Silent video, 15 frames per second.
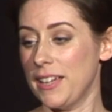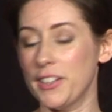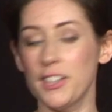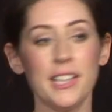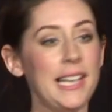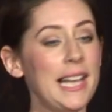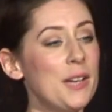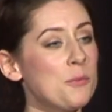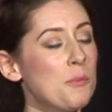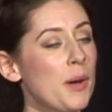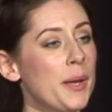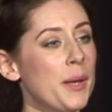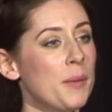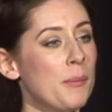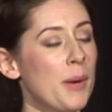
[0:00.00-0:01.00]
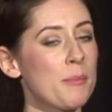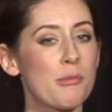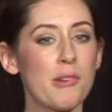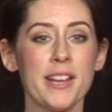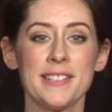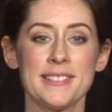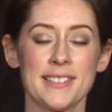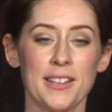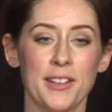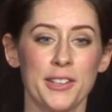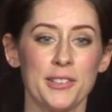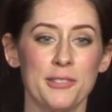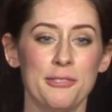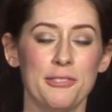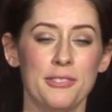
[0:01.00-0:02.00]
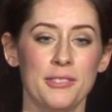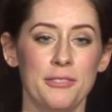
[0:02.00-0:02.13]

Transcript: I allowed my brain to kind of